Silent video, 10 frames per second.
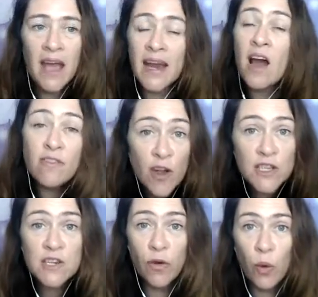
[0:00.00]
Now,
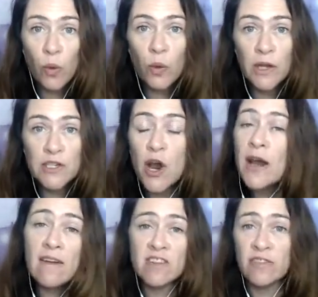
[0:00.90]
first of all, you don't
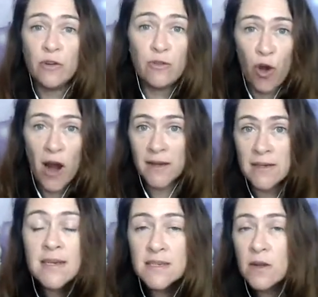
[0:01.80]
have to feel
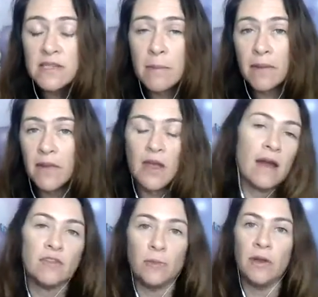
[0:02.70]
frightened. It's not something that you
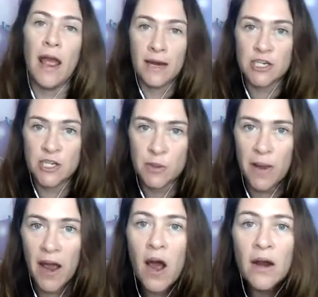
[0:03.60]
have to be anxious
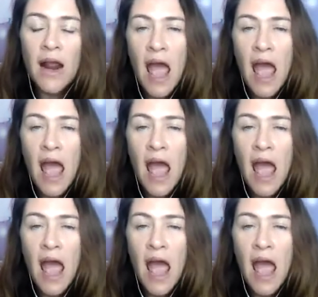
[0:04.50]
about.